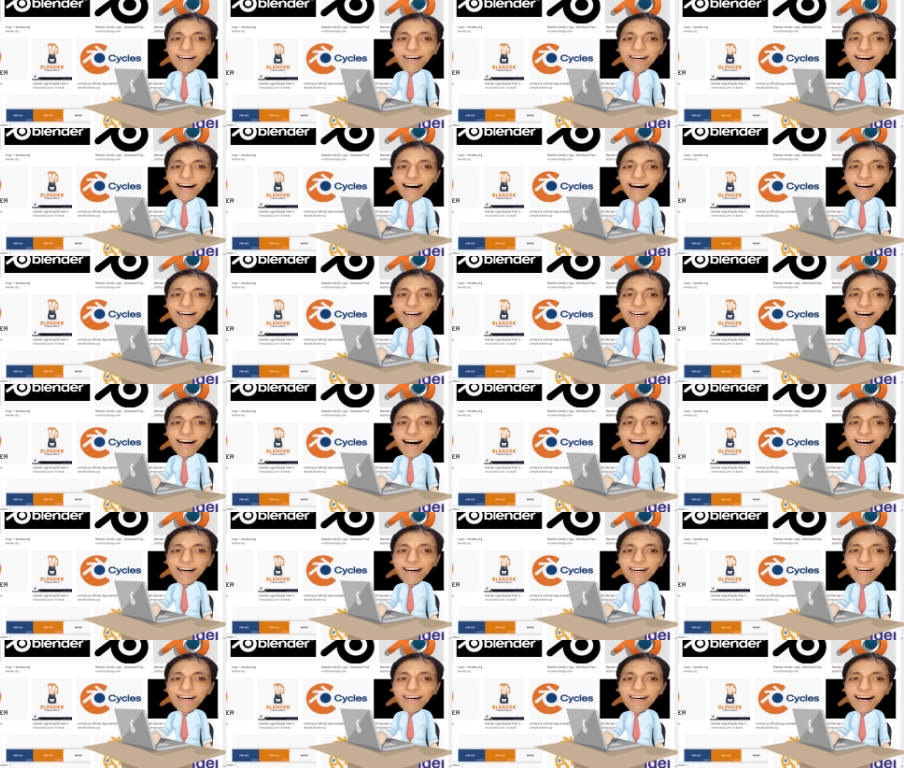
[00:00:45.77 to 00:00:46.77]
This tells
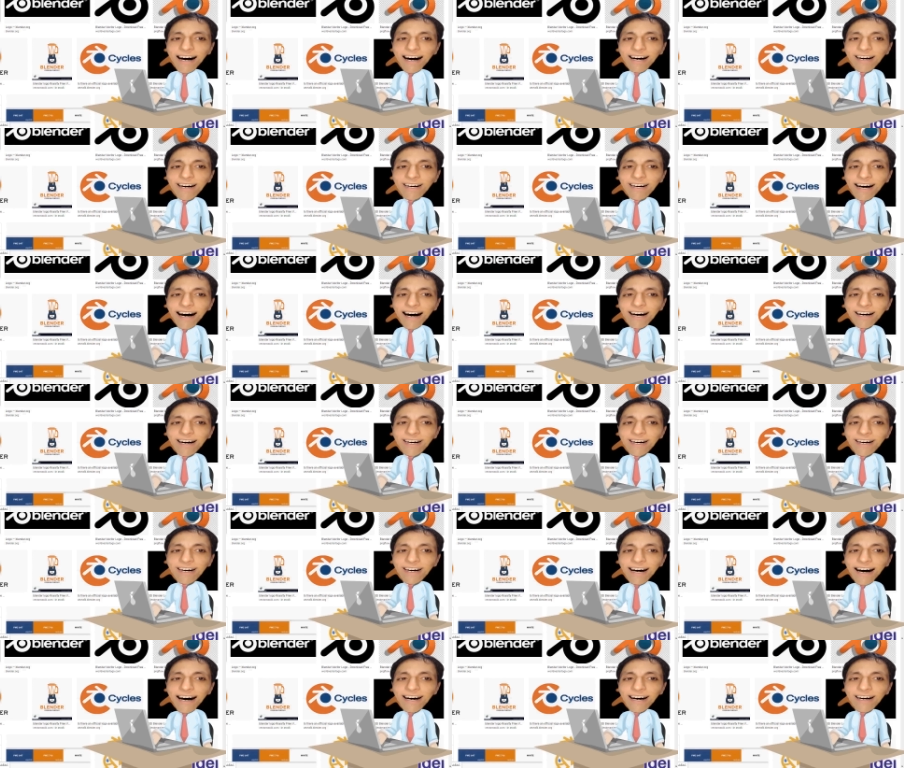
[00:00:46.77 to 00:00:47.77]
Google to only
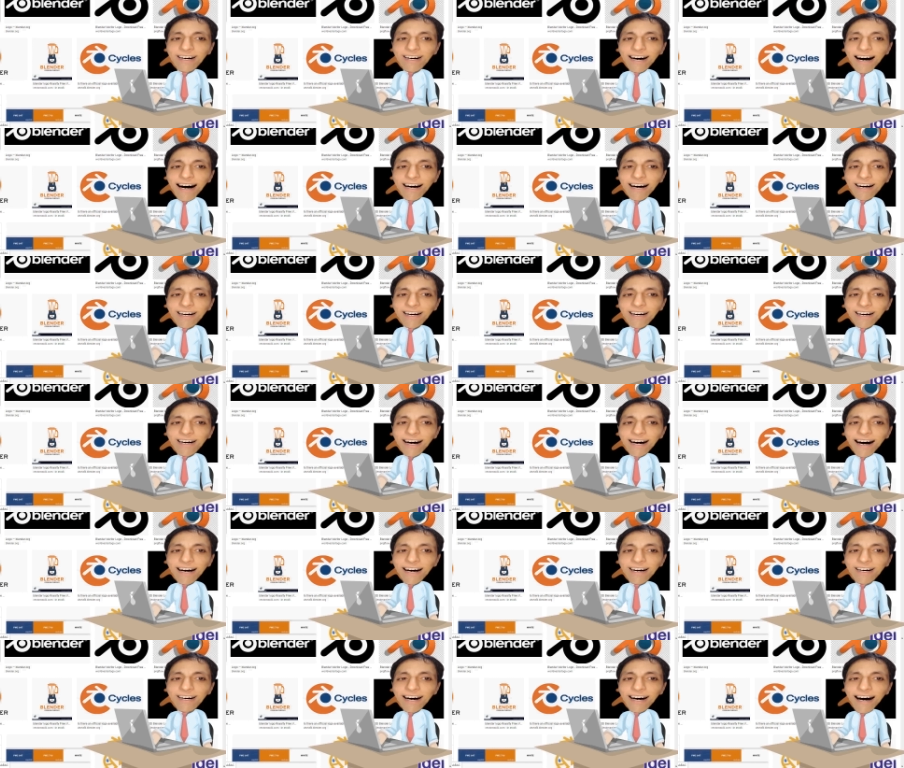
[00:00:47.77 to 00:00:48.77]
show you free
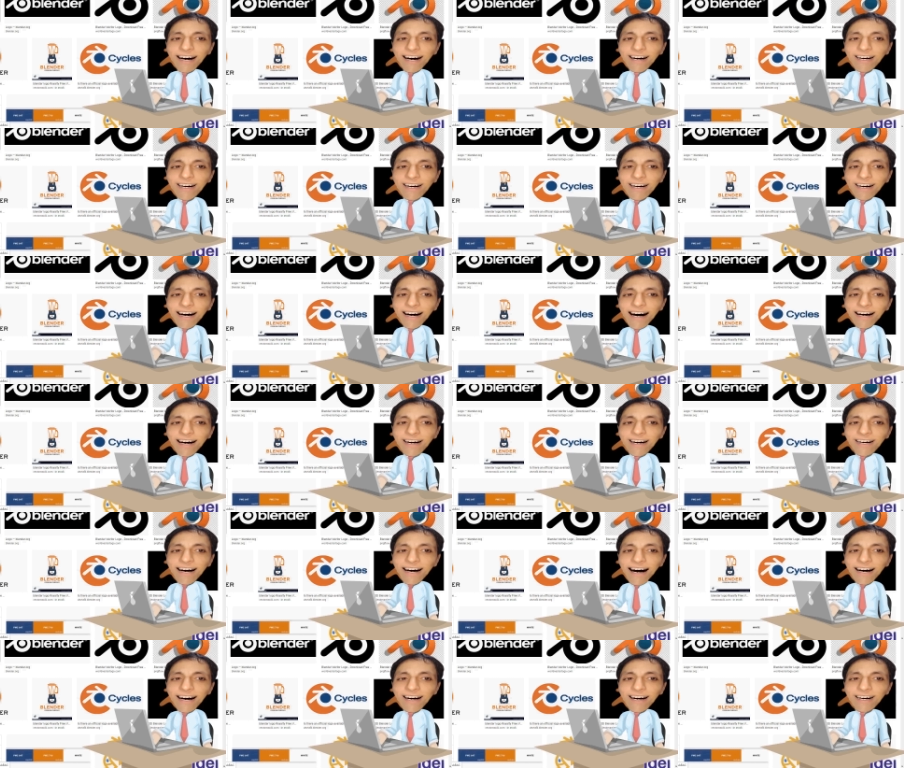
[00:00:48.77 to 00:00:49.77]
images for
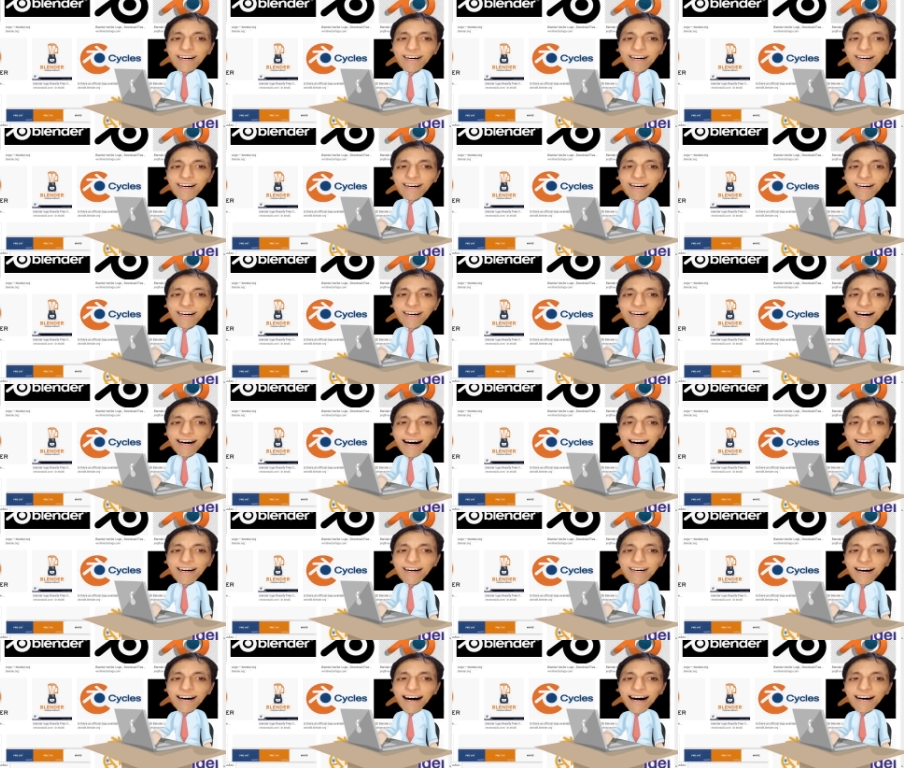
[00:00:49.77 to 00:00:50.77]
commercial use.
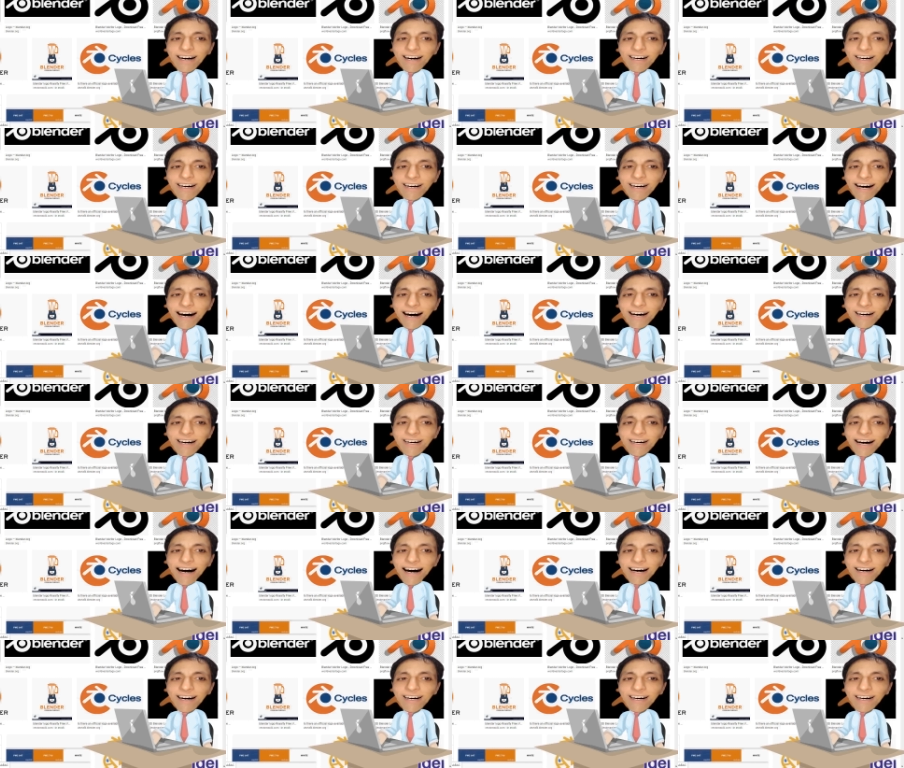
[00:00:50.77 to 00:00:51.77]
Otherwise, you
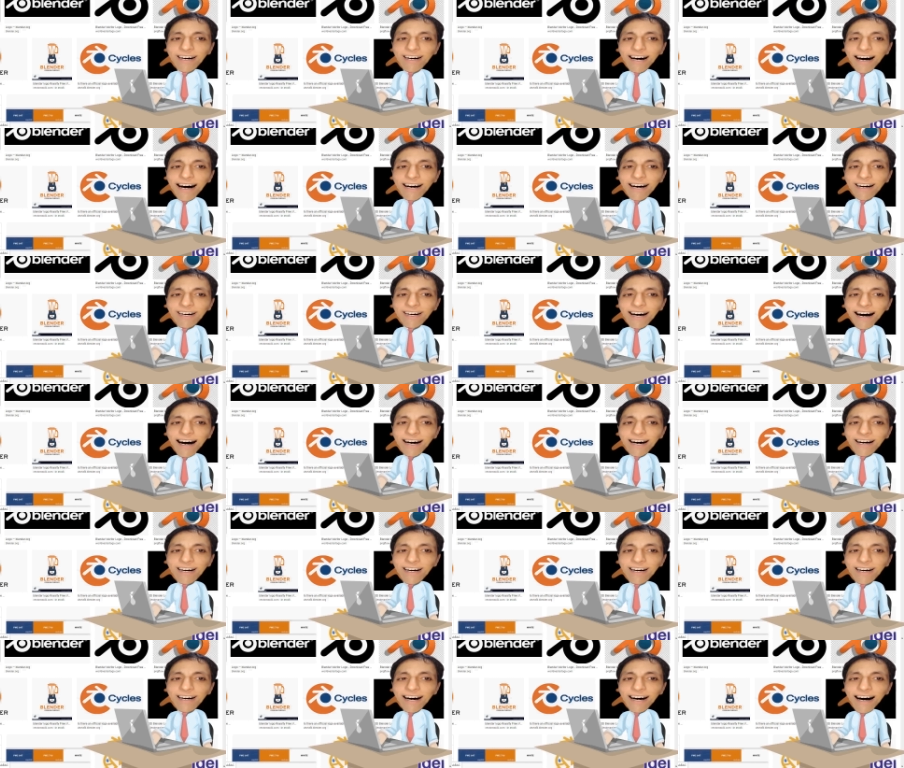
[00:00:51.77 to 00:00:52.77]
risk using
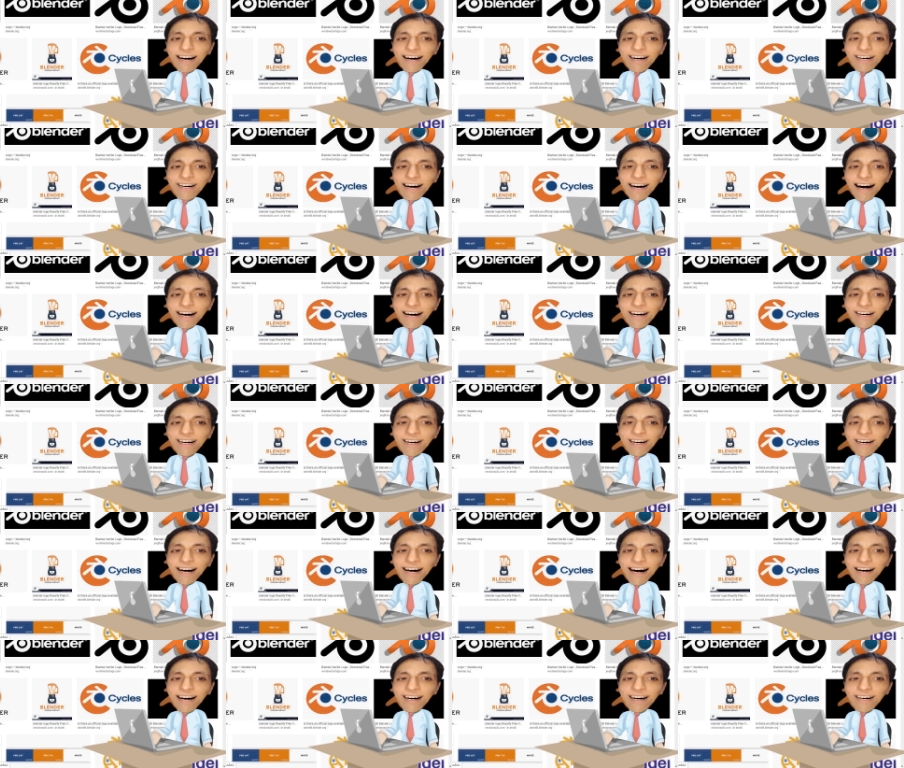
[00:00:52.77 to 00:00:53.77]
copyrighted stuff
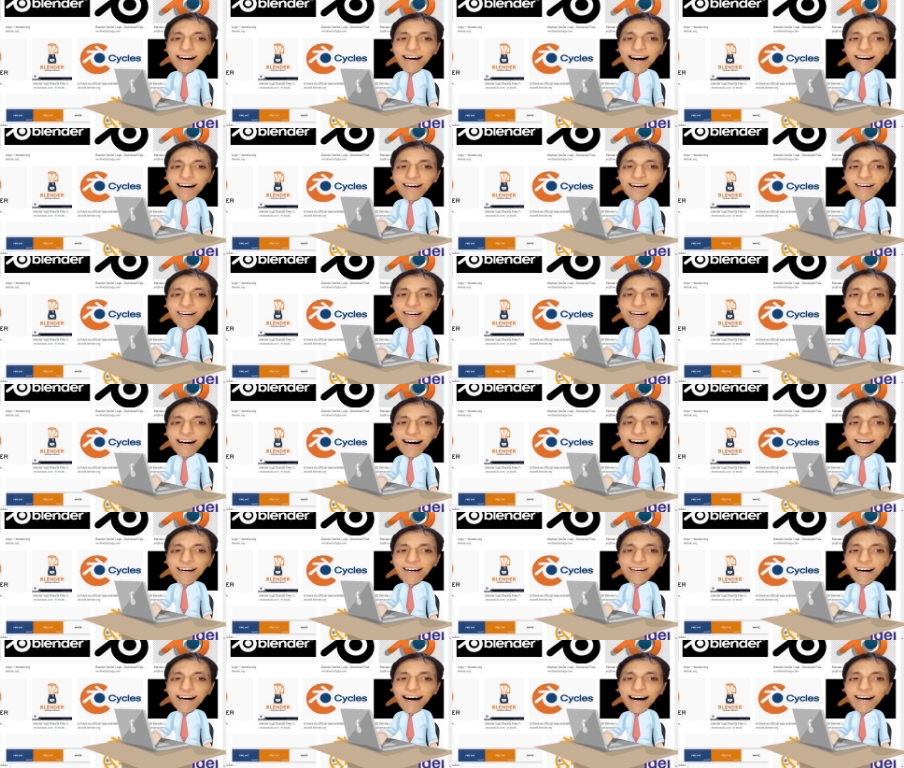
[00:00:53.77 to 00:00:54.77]
that could get you into
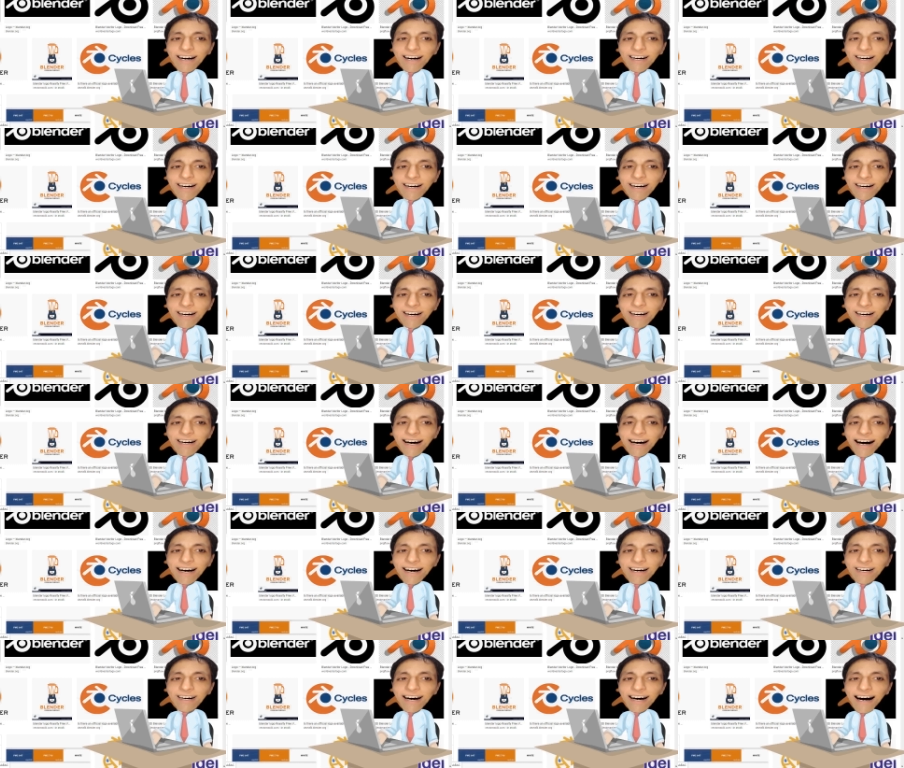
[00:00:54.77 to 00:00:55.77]
strikes,
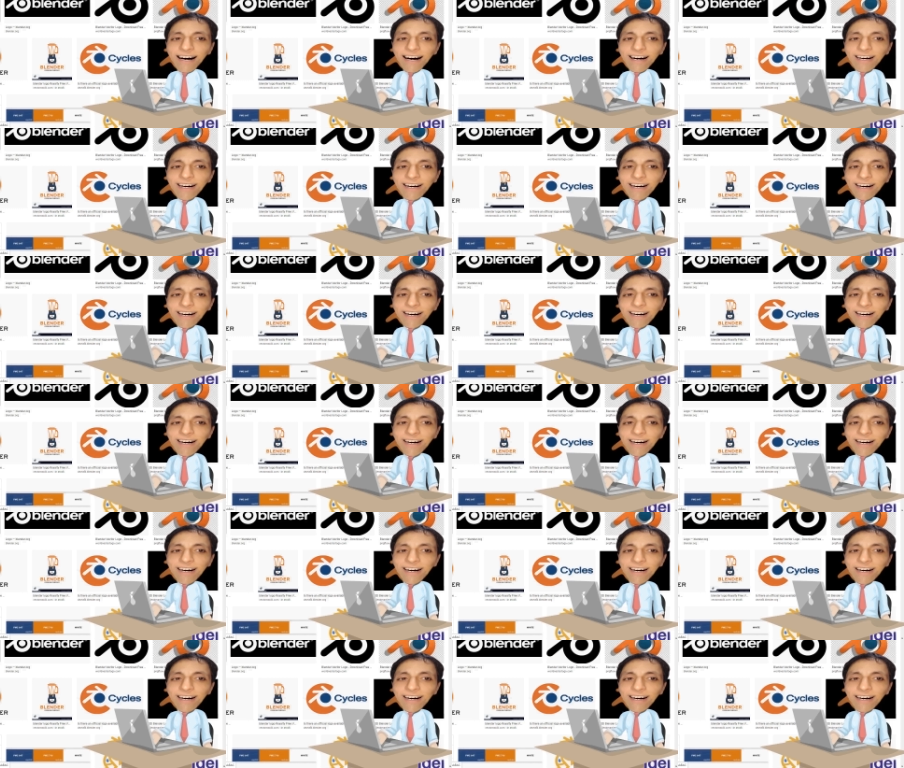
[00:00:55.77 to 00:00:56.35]
so be careful.